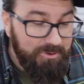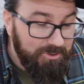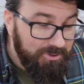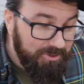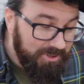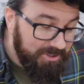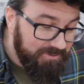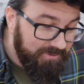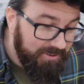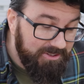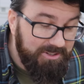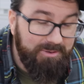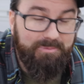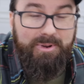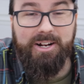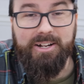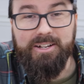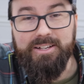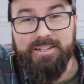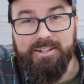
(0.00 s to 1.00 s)
you enjoy these videos, I'm
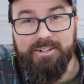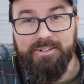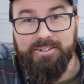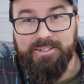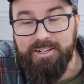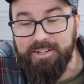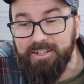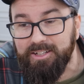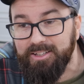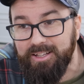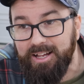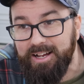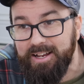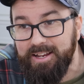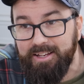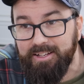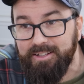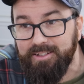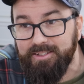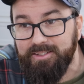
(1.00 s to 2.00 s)
not gonna sit here and tell you to
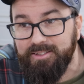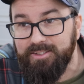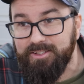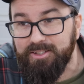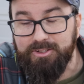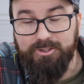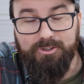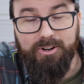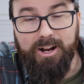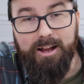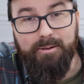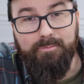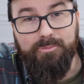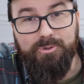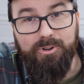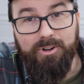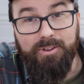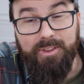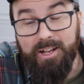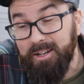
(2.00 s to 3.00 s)
like and subscribe and
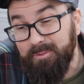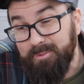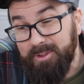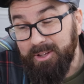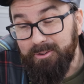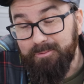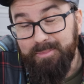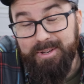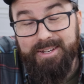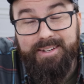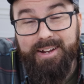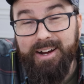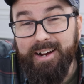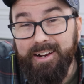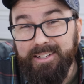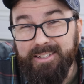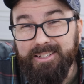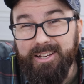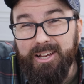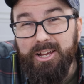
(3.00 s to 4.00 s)
do all that. I mean, that would be
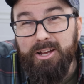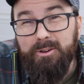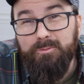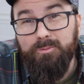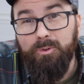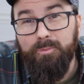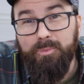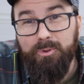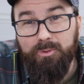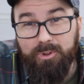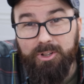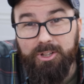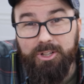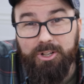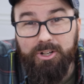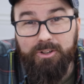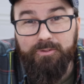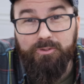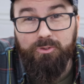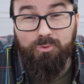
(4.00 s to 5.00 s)
nice, but it would be really
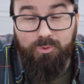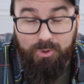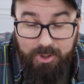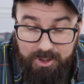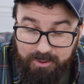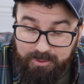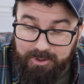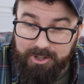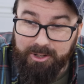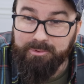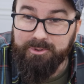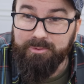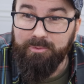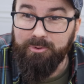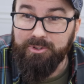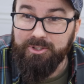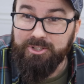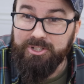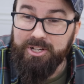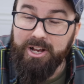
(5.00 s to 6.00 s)
good if you really wanna help
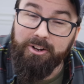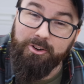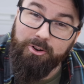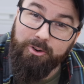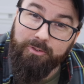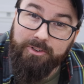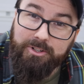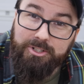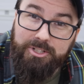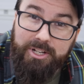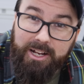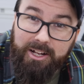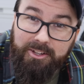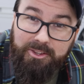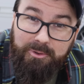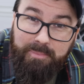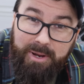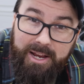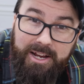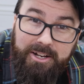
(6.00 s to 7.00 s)
support this channel. Go over and check
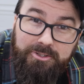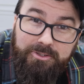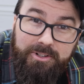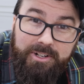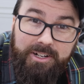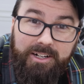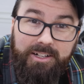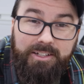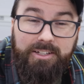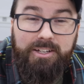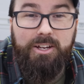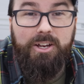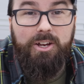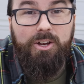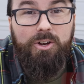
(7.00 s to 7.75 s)
out the Patreon.